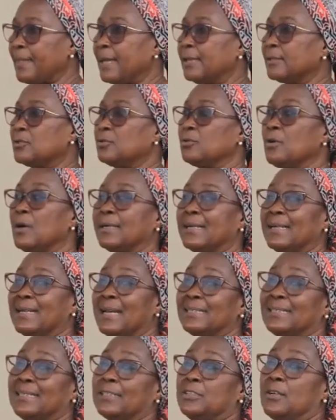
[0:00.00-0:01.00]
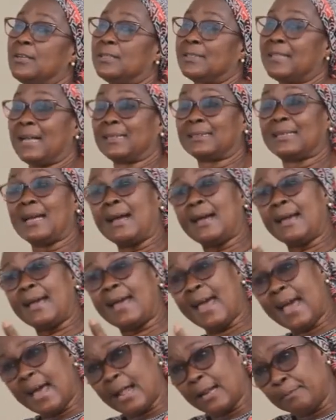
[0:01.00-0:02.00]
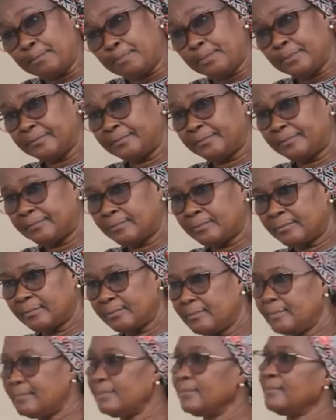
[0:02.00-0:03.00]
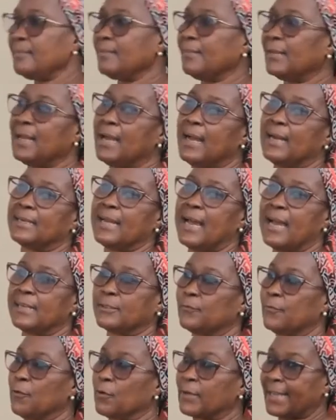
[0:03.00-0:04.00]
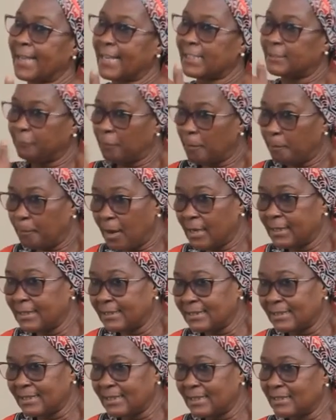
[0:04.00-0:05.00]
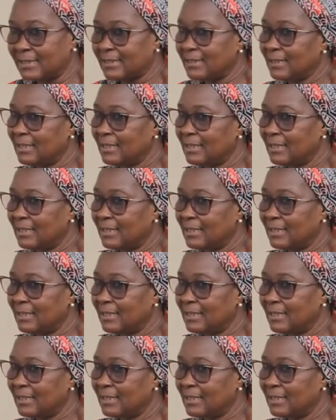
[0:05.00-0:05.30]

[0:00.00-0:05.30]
to organizations that can help and advocate for policies,